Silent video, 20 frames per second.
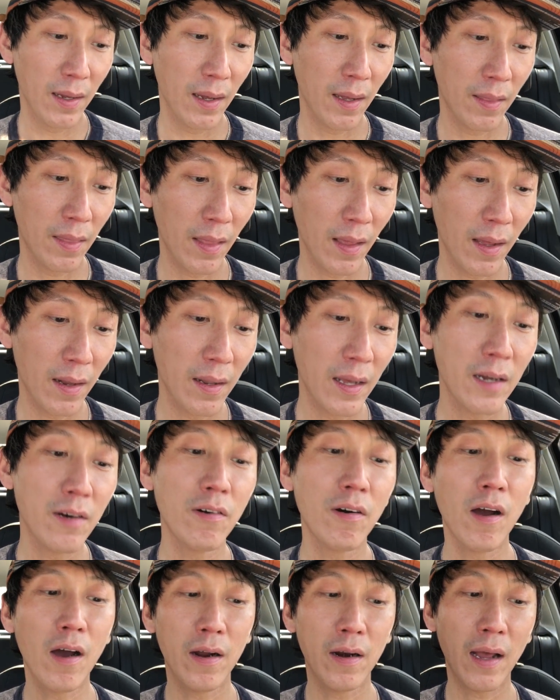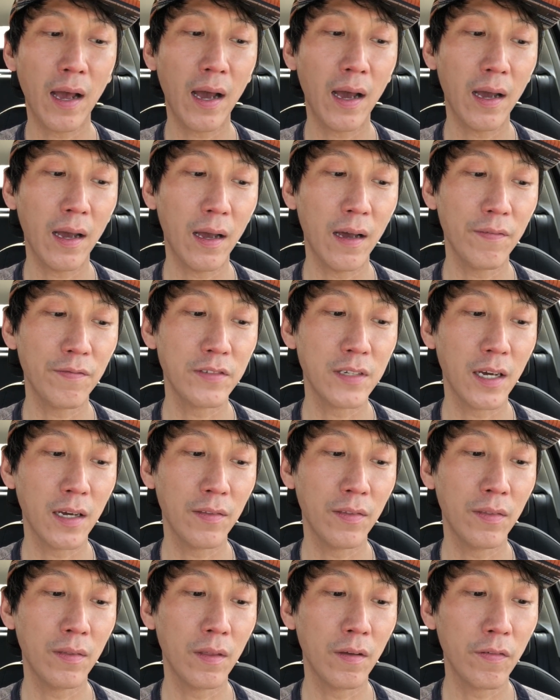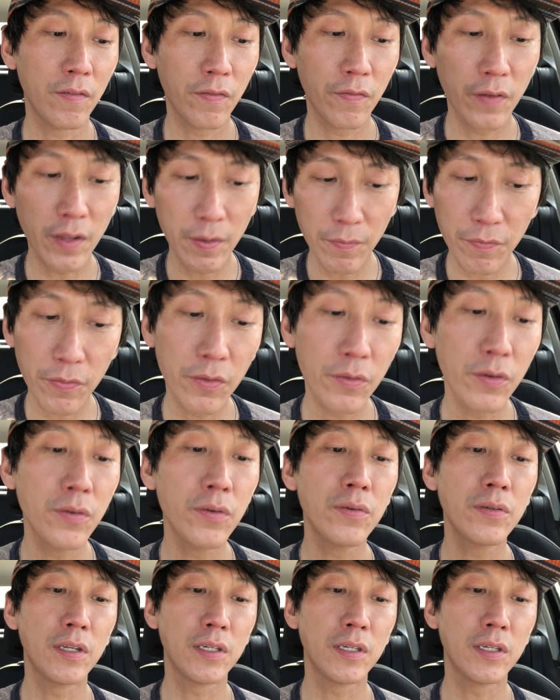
And then later on, I have done the flip through,